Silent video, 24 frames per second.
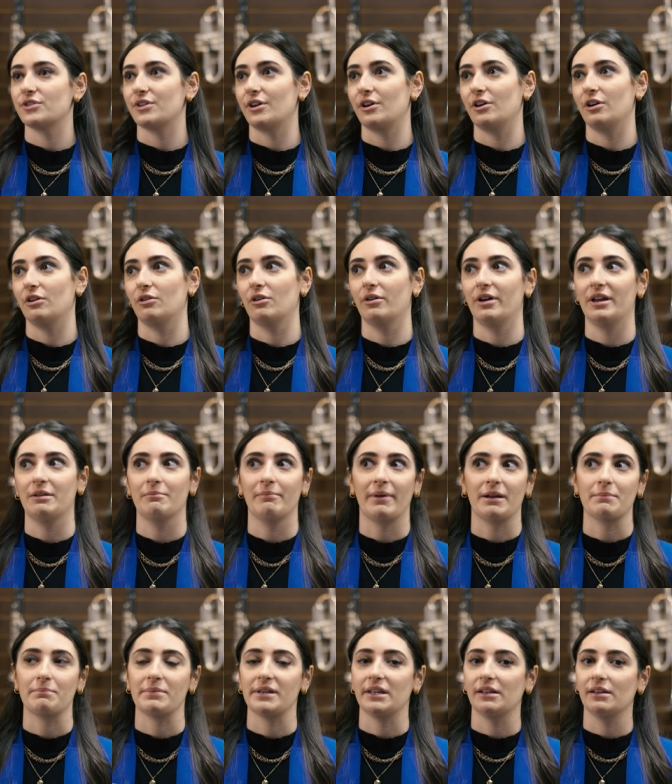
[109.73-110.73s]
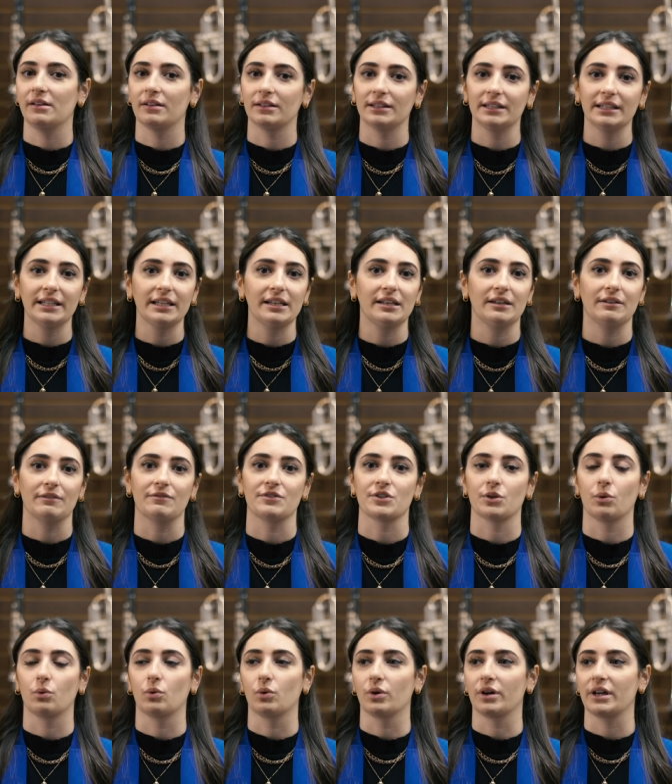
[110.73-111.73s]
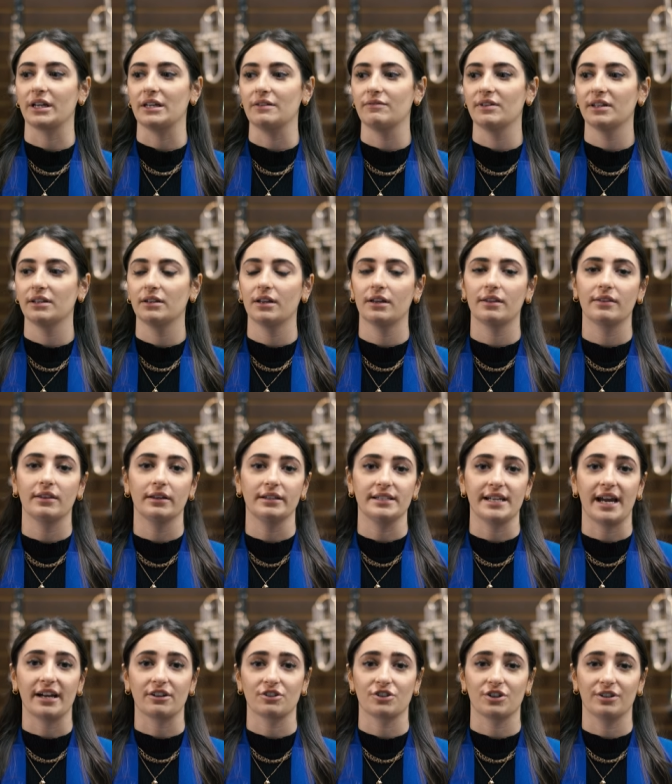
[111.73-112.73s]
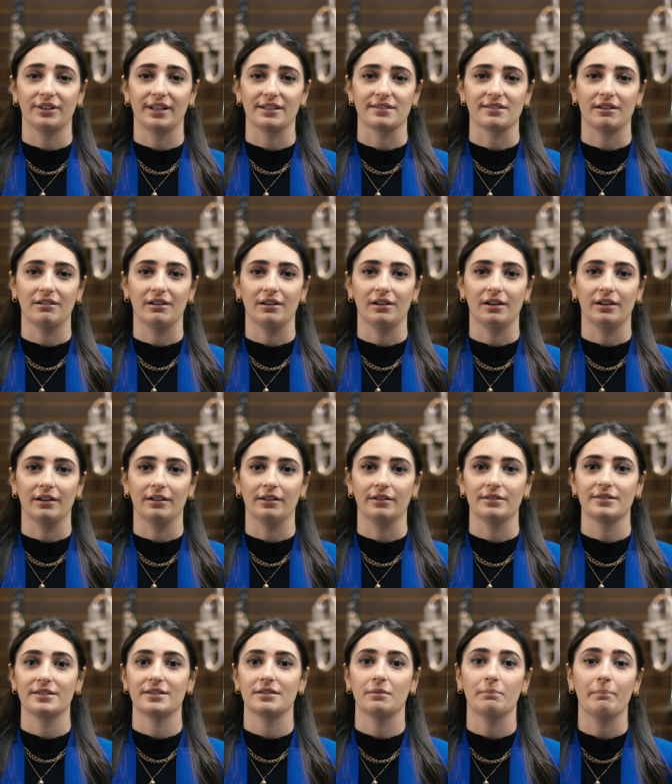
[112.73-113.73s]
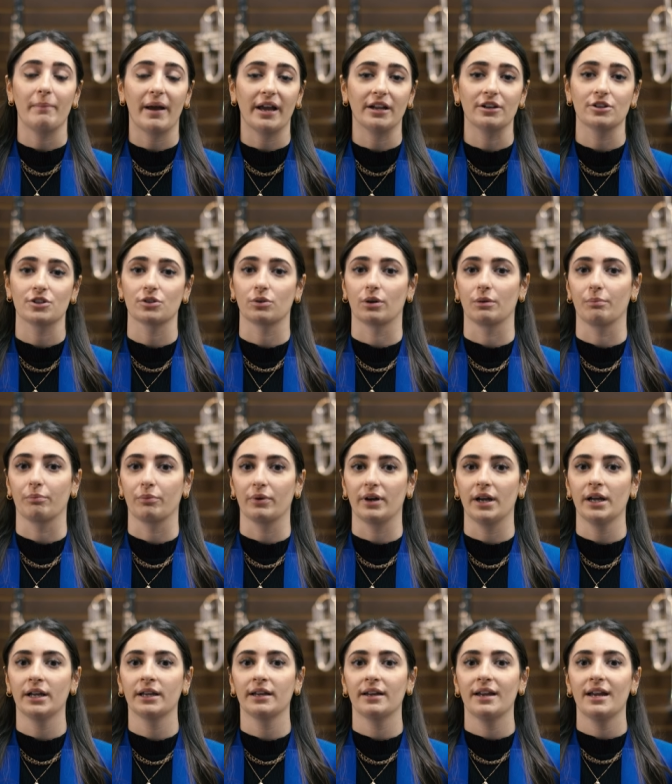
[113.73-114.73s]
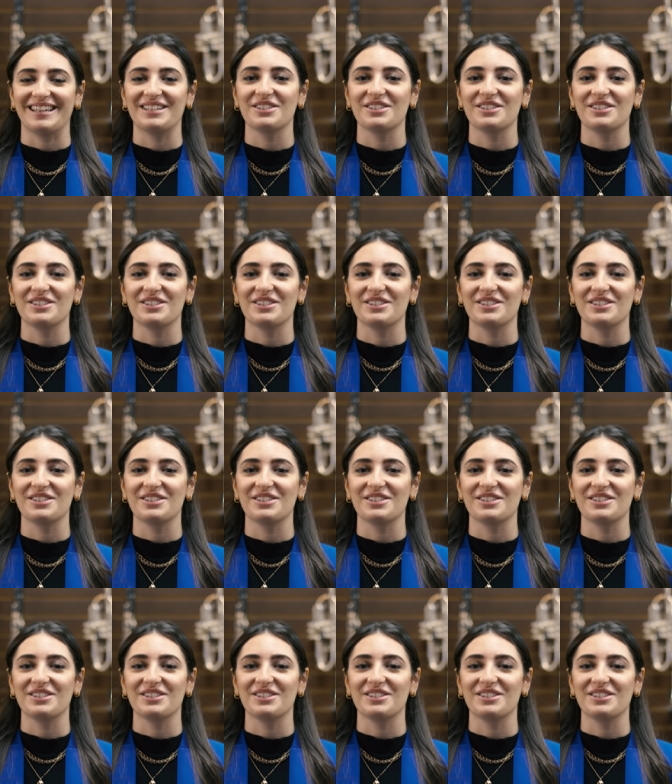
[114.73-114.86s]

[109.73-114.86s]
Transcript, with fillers: so it might be leaves or even the texture that's on cement or brick,